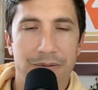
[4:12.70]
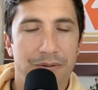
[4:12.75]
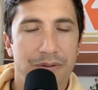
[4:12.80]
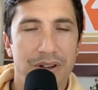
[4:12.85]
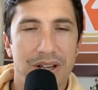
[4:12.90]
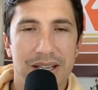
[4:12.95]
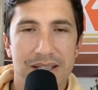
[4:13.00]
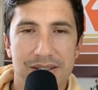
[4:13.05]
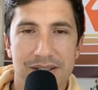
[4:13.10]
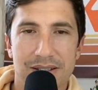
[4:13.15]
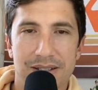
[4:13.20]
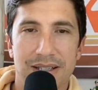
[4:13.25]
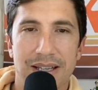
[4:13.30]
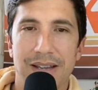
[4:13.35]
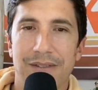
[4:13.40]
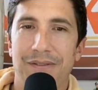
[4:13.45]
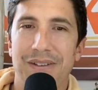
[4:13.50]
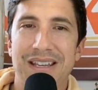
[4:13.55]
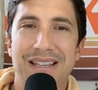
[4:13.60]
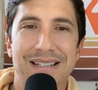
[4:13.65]
fits,
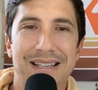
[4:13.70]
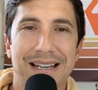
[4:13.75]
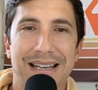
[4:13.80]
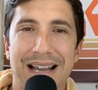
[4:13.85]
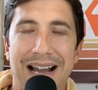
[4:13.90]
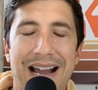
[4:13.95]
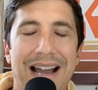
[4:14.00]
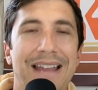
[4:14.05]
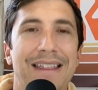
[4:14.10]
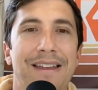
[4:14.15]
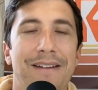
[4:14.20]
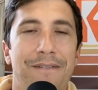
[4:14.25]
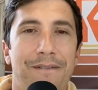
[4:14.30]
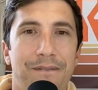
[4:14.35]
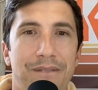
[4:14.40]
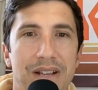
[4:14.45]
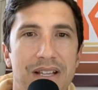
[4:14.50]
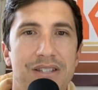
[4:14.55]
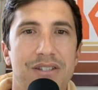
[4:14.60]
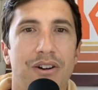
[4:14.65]
if he's a guy that
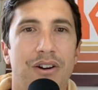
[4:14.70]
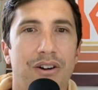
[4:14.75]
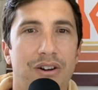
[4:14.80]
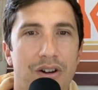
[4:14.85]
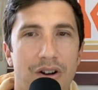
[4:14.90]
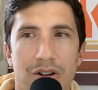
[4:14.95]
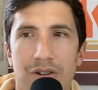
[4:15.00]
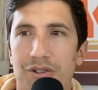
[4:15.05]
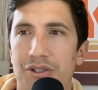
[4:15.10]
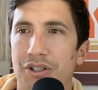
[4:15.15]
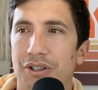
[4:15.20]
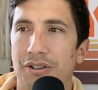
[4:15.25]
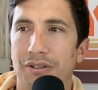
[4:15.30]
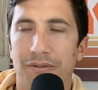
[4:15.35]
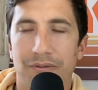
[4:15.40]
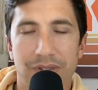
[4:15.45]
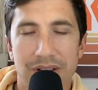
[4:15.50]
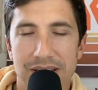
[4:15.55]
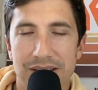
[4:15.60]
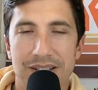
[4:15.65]
fits our culture,
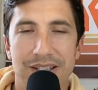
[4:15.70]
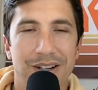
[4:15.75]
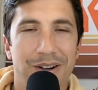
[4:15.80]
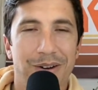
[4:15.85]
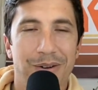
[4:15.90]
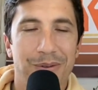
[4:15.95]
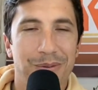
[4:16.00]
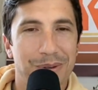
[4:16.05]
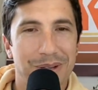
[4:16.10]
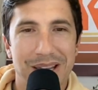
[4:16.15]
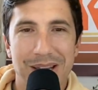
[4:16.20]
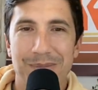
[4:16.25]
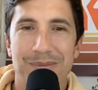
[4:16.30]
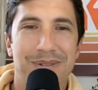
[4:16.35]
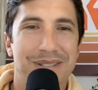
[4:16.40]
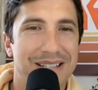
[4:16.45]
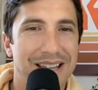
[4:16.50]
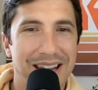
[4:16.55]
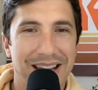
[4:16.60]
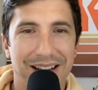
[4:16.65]
fit, you know, we keep
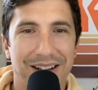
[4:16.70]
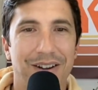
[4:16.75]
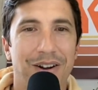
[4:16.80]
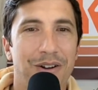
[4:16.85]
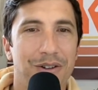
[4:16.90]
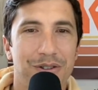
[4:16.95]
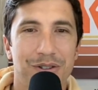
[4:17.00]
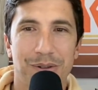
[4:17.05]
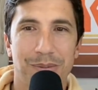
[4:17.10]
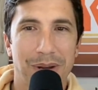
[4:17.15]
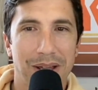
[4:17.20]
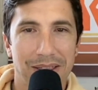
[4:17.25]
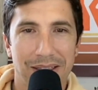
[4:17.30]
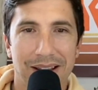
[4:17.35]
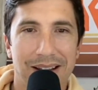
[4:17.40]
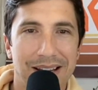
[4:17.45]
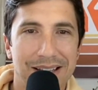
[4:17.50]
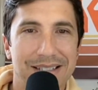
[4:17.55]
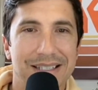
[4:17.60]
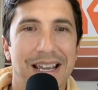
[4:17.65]
saying culture, but I
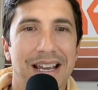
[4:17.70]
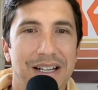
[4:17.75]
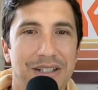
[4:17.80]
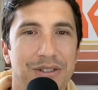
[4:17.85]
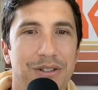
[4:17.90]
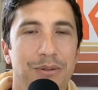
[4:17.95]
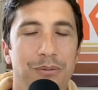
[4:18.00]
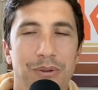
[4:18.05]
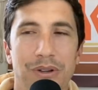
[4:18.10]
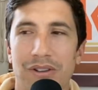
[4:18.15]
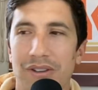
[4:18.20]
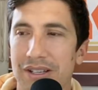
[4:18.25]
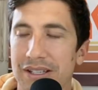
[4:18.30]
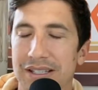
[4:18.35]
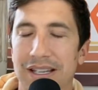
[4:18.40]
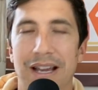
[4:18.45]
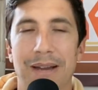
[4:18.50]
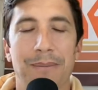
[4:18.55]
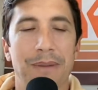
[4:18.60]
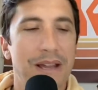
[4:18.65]
think it's actually real this
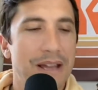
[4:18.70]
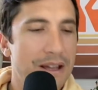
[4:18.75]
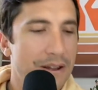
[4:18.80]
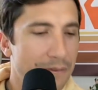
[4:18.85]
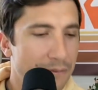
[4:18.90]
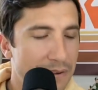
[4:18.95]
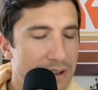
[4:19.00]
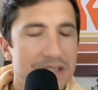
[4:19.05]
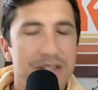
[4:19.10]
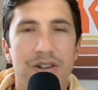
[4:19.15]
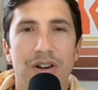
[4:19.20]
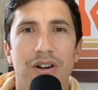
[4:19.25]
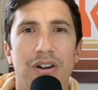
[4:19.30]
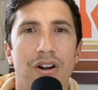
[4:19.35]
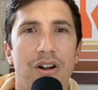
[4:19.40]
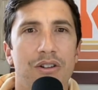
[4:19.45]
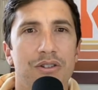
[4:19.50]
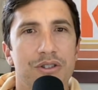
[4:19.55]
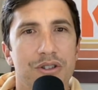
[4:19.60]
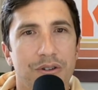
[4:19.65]
time, fits our
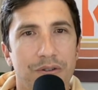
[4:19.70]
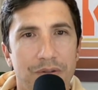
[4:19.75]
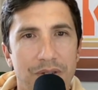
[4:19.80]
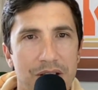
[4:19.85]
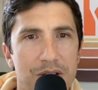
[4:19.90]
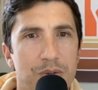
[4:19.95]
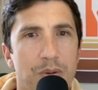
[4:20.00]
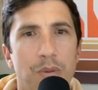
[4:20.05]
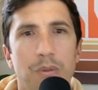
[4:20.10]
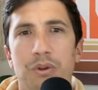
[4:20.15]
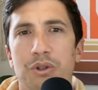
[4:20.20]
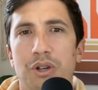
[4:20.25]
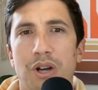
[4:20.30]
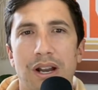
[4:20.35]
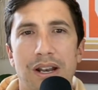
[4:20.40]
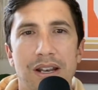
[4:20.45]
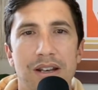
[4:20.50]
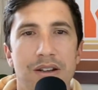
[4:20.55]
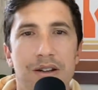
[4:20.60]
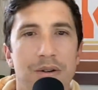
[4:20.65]
culture, fits what we're
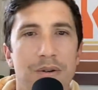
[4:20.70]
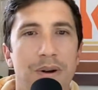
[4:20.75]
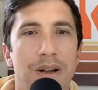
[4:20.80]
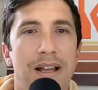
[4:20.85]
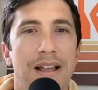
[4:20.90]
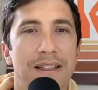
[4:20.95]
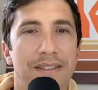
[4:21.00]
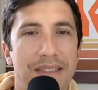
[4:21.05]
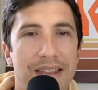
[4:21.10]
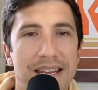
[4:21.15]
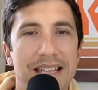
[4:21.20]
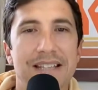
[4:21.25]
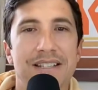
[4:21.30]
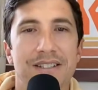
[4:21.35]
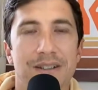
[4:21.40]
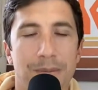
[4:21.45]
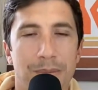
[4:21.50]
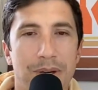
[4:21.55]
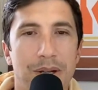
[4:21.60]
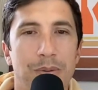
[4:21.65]
trying to do, then he's
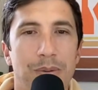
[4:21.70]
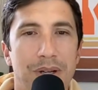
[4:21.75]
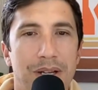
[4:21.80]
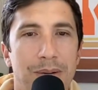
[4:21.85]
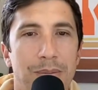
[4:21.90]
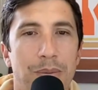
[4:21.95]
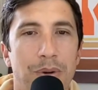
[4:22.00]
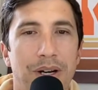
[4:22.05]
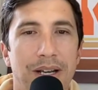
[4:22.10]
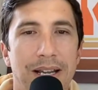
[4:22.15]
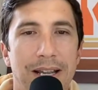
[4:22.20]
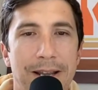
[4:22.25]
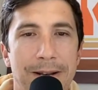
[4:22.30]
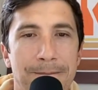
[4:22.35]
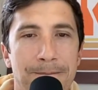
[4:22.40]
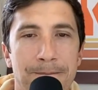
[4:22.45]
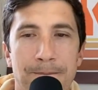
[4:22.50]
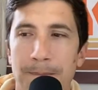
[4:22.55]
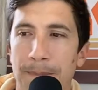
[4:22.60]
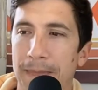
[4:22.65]
somebody we could bring
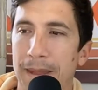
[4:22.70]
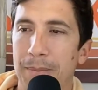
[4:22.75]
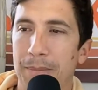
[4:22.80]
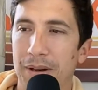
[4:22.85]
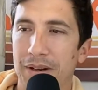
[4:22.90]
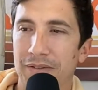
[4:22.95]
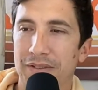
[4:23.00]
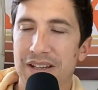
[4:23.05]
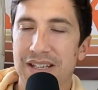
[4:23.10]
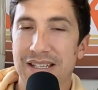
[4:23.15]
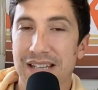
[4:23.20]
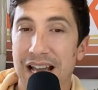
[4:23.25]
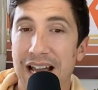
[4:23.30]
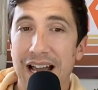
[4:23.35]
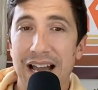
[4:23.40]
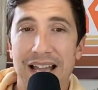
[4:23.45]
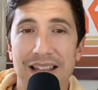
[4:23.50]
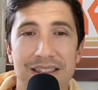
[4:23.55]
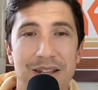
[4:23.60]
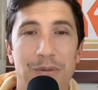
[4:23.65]
in. But if he's
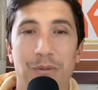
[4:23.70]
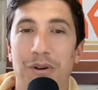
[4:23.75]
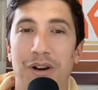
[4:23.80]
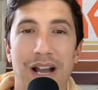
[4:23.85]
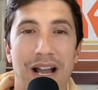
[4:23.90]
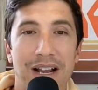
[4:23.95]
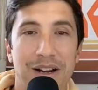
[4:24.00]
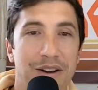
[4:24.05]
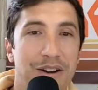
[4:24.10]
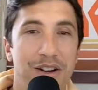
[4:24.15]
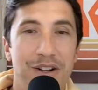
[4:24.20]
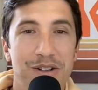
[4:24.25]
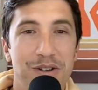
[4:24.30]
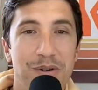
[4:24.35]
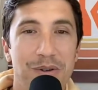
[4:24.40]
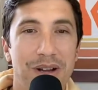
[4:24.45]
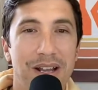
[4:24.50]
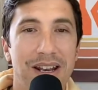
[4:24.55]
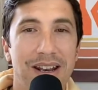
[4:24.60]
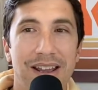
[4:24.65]
not, then we're not going to
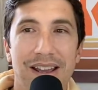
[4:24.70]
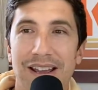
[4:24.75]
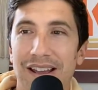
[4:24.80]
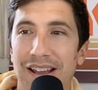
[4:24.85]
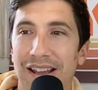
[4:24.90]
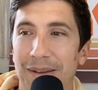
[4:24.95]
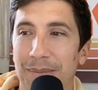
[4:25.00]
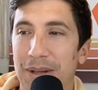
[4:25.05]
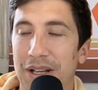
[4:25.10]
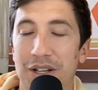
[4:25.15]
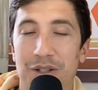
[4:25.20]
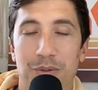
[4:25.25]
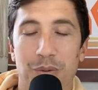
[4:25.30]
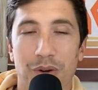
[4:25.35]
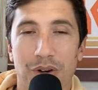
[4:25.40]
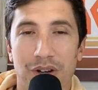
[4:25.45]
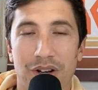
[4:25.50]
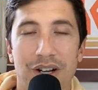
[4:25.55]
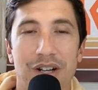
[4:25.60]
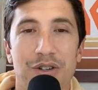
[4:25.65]
do it, because
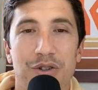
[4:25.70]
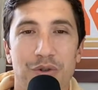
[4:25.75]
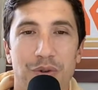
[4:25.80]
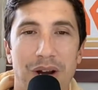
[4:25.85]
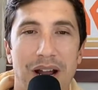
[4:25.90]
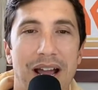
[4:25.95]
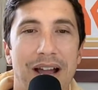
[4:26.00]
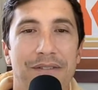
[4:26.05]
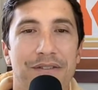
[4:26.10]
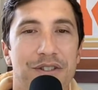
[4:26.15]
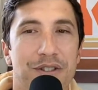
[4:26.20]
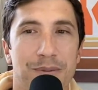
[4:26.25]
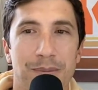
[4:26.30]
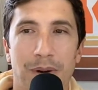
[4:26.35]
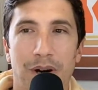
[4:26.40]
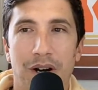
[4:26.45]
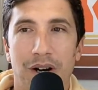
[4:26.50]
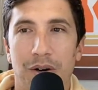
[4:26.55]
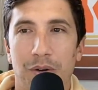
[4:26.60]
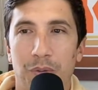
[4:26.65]
we're going to draft
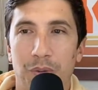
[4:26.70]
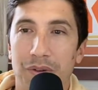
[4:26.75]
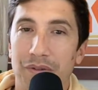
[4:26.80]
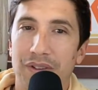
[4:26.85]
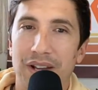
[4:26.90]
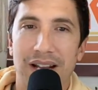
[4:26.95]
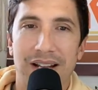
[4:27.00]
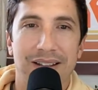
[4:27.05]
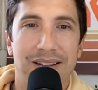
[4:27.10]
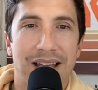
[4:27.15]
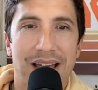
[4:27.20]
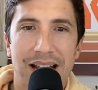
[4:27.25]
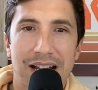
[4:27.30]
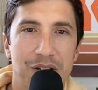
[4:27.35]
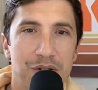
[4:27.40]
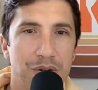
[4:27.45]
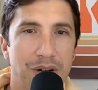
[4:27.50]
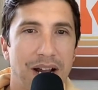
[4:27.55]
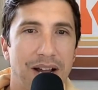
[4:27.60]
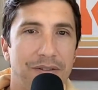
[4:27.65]
smart. We've got a lot of
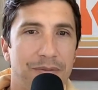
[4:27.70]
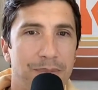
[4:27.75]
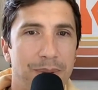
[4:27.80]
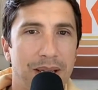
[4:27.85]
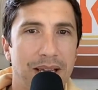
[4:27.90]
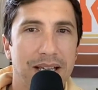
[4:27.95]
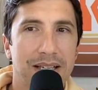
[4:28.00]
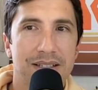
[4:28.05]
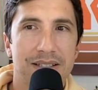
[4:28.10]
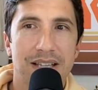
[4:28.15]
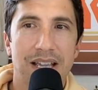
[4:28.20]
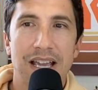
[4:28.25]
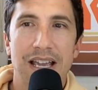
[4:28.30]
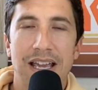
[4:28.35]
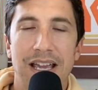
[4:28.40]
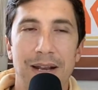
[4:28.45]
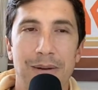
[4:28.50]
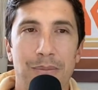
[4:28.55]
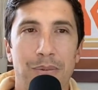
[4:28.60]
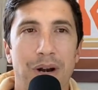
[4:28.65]
draft picks,
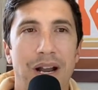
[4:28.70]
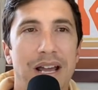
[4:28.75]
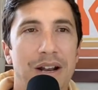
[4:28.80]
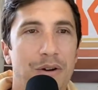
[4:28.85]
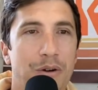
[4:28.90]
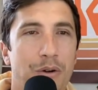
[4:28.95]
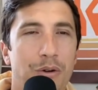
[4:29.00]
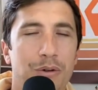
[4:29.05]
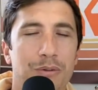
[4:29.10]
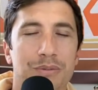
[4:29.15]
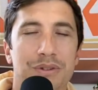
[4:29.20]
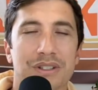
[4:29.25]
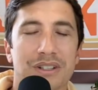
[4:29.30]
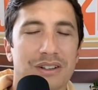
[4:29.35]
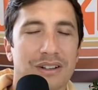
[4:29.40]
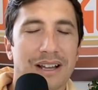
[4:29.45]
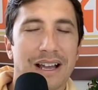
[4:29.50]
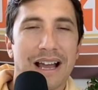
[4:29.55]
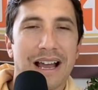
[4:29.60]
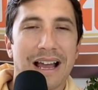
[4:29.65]
and Brad Holmes
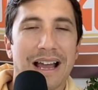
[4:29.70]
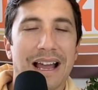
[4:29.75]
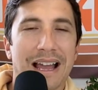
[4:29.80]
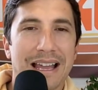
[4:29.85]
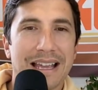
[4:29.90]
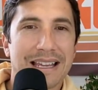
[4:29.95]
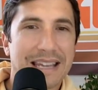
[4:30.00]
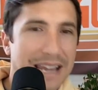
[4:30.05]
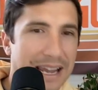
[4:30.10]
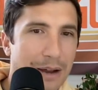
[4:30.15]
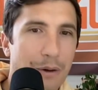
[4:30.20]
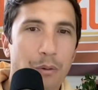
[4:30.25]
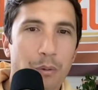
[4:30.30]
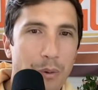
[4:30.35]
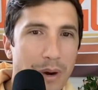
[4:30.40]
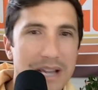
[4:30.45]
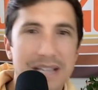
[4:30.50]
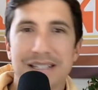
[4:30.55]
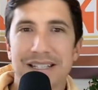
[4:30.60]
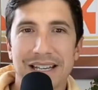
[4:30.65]
can't
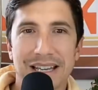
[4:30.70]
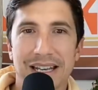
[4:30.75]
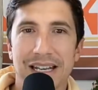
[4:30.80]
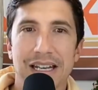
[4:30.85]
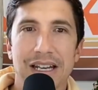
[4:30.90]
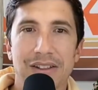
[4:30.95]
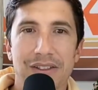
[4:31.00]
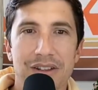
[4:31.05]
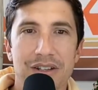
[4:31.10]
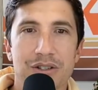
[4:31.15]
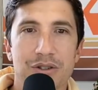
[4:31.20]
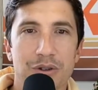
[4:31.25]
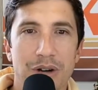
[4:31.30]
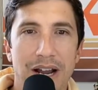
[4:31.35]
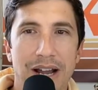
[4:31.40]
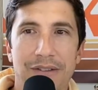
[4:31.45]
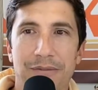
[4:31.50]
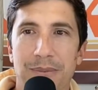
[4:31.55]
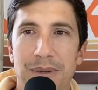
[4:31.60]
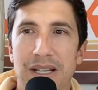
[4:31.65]
wait to get into this
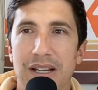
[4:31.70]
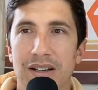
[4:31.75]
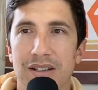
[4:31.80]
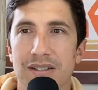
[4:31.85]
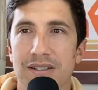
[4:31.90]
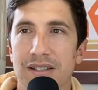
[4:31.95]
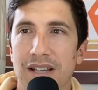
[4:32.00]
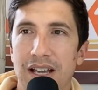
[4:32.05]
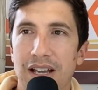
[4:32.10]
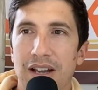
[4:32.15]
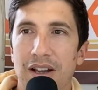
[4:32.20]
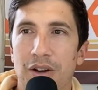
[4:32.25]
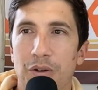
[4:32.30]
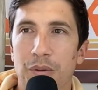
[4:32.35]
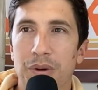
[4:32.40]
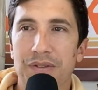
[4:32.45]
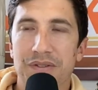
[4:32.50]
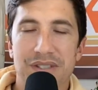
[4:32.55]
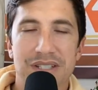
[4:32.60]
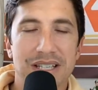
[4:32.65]
draft, because
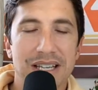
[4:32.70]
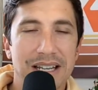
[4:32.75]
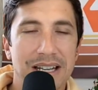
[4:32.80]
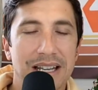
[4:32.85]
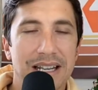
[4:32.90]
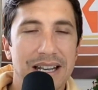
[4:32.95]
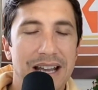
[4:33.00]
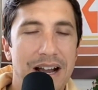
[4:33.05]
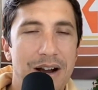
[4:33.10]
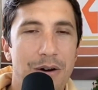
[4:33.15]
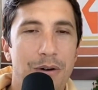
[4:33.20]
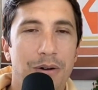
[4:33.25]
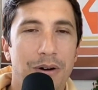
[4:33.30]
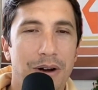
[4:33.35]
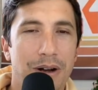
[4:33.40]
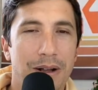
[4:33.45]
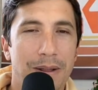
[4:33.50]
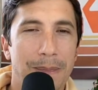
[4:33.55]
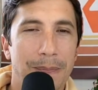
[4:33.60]
we've seen it now.